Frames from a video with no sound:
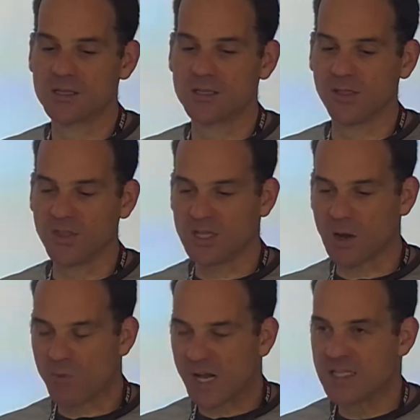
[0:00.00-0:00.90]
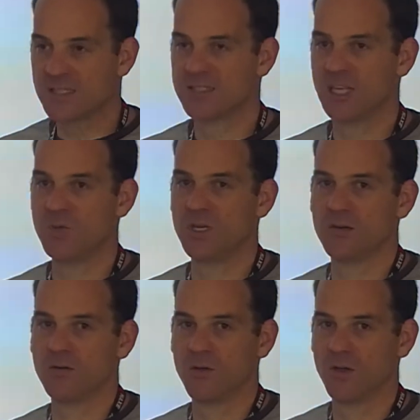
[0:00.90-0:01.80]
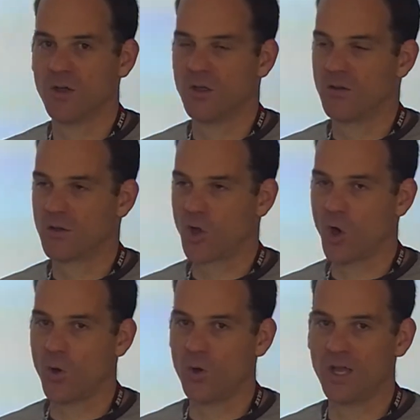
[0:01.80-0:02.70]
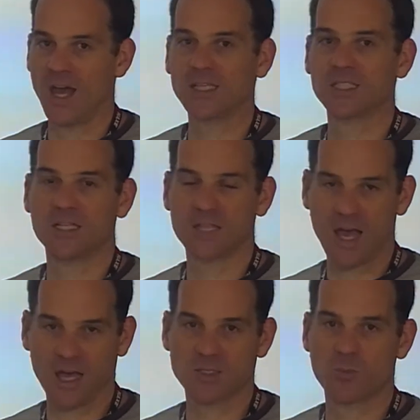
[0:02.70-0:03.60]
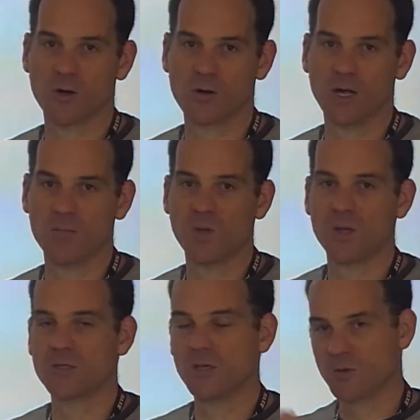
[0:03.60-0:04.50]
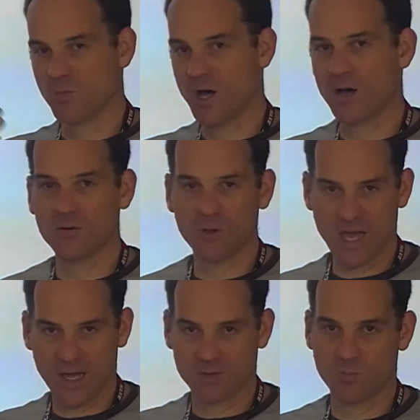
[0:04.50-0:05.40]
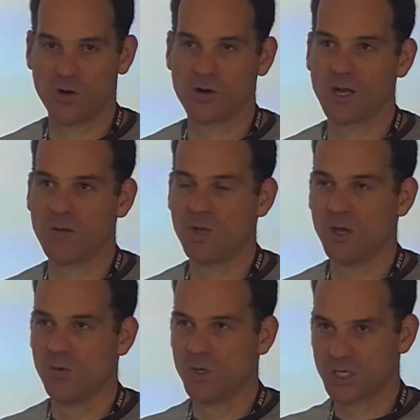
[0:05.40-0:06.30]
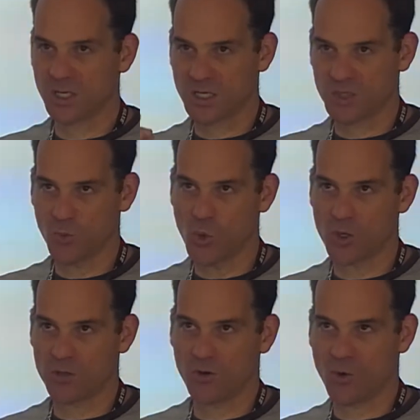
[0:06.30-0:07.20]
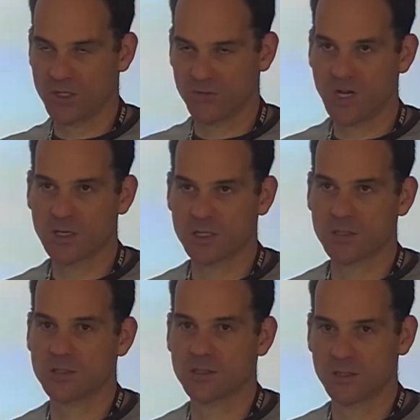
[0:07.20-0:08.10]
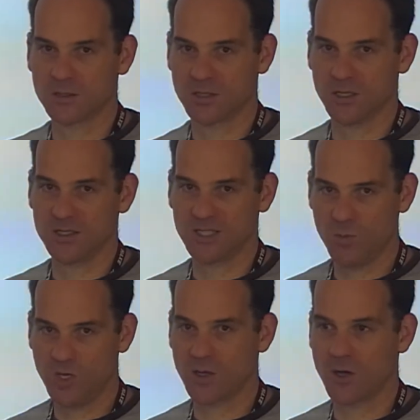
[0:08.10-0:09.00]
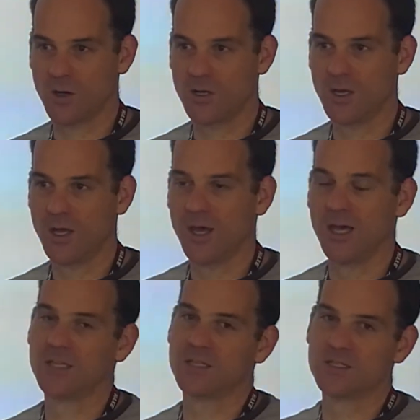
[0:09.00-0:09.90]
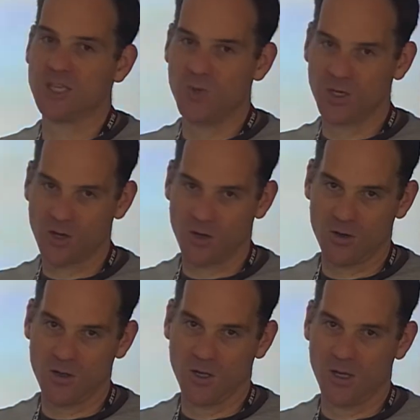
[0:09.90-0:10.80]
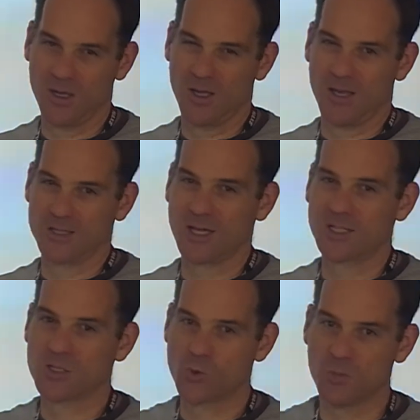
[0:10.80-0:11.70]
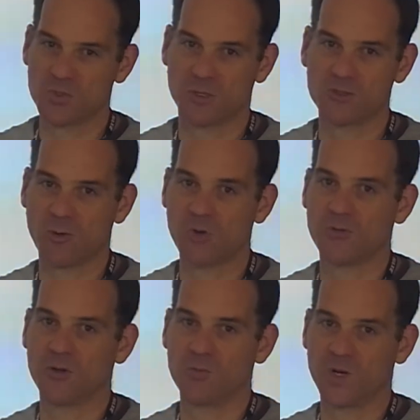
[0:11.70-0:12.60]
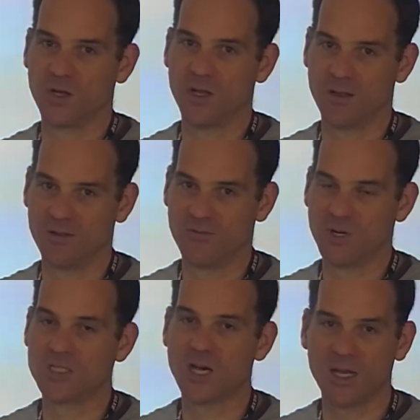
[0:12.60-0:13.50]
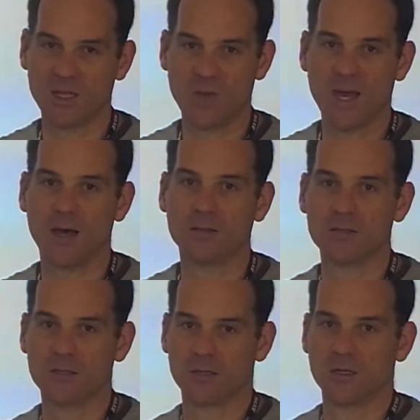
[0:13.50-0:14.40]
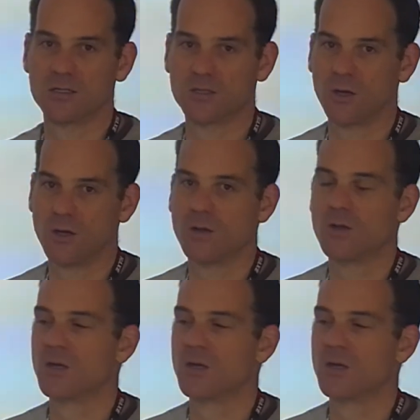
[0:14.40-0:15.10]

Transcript: the thing that runs Sepia code actually is a Haxe program. So you compile your Haxe program, which can export all its functions to your Sepia code, and then the Sepia code, it's like scripts on top of it, but very tightly bound. So